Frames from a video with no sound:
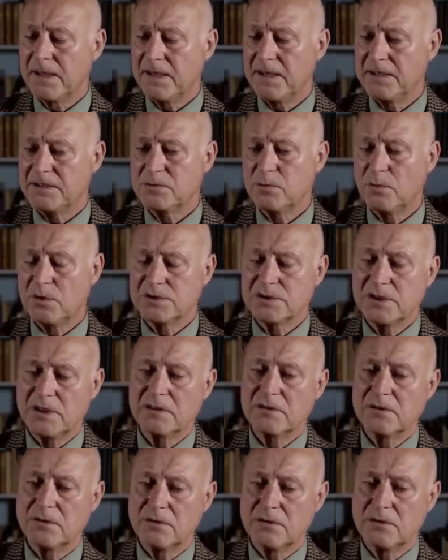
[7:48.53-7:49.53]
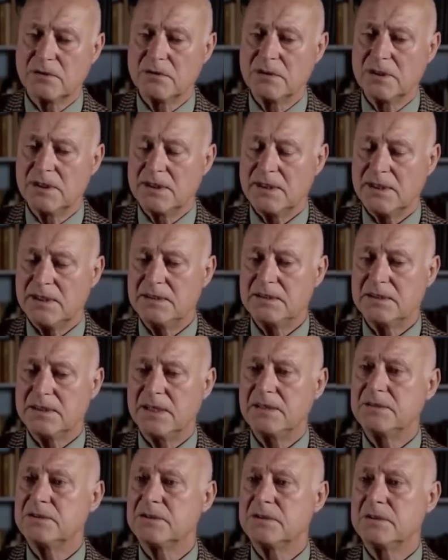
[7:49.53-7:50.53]
It's what I call
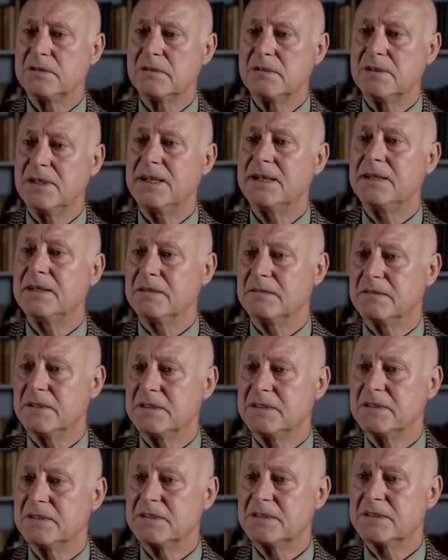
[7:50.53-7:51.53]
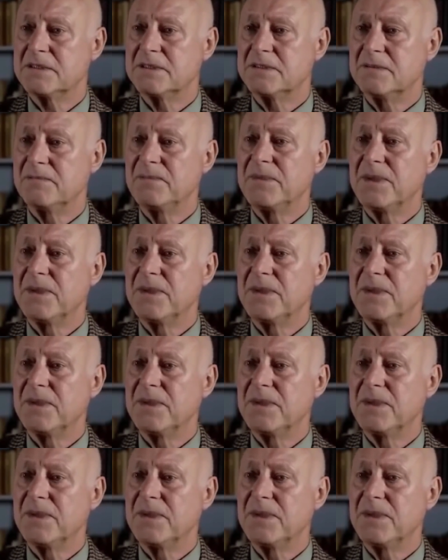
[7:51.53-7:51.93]
intentional ignorance.